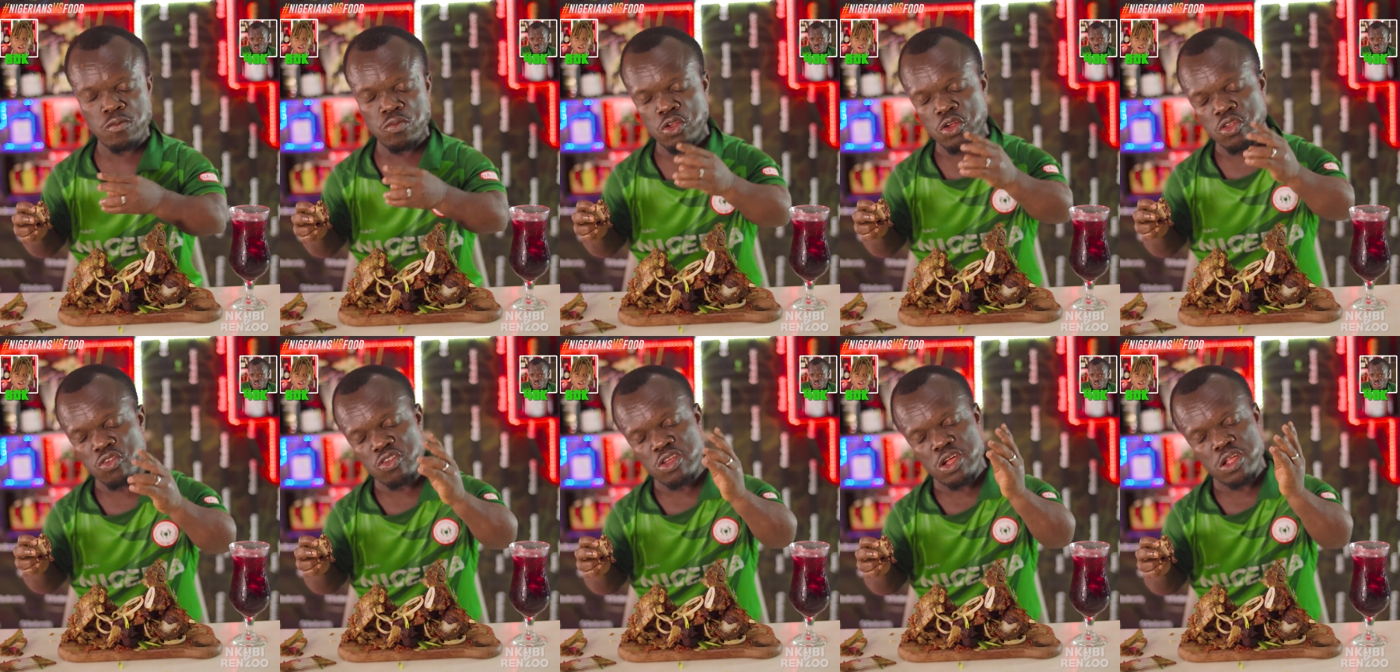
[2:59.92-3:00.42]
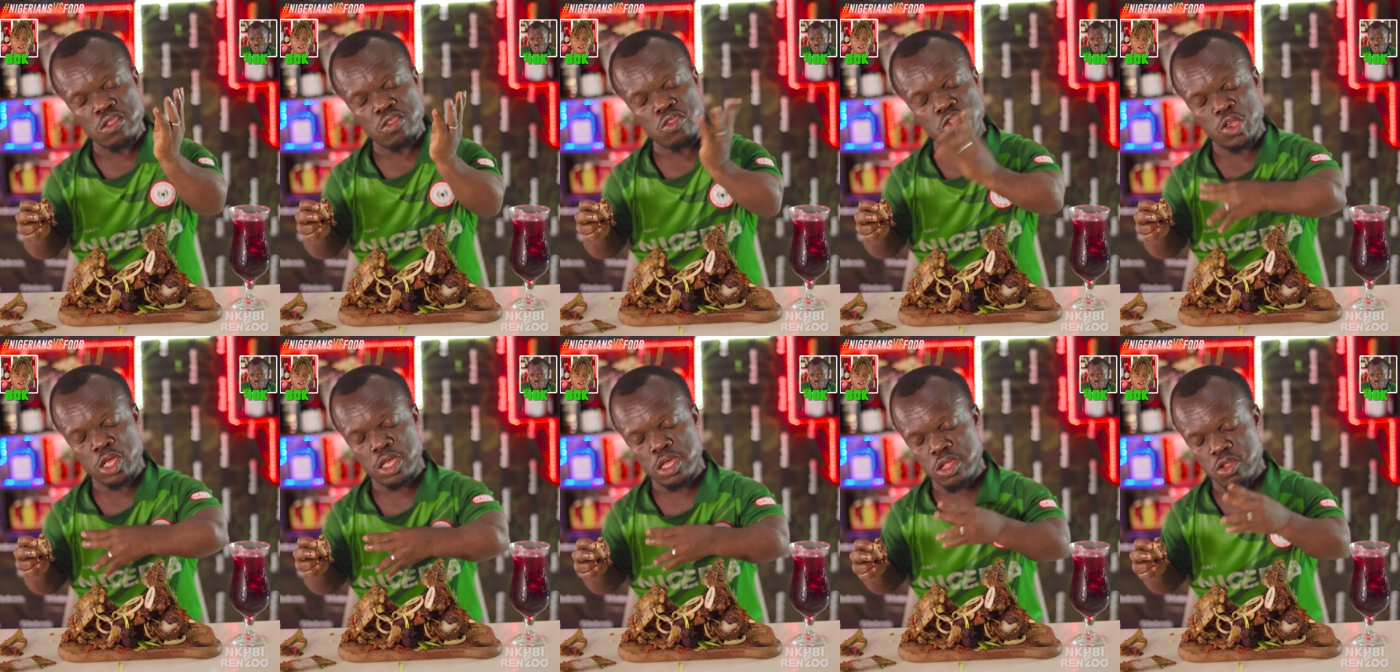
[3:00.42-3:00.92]
Don't say anything,
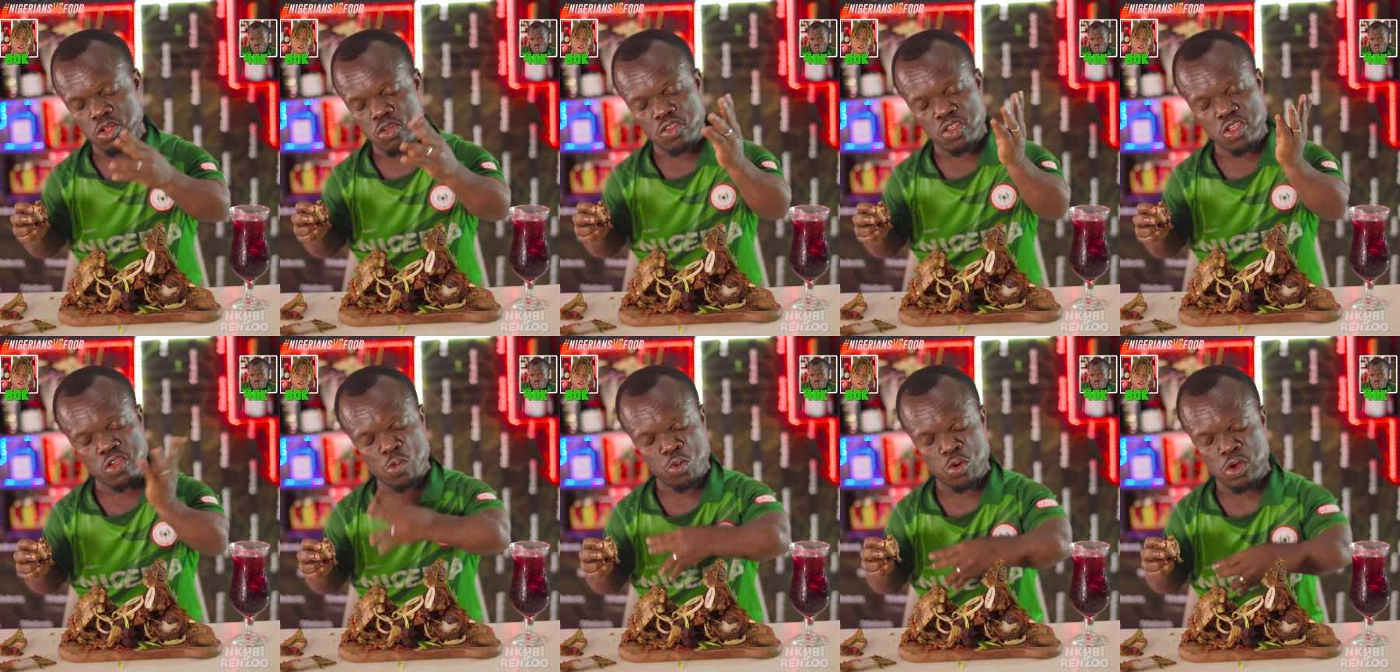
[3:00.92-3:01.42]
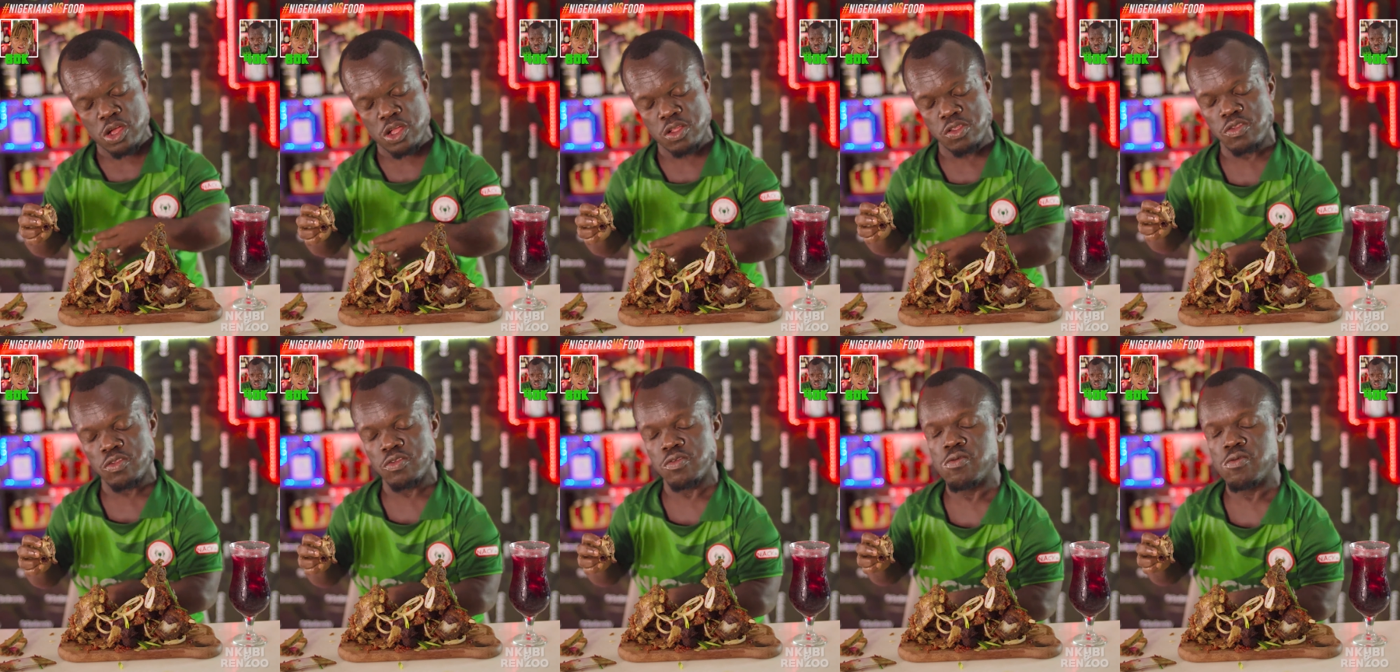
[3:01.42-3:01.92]
I can just cook it.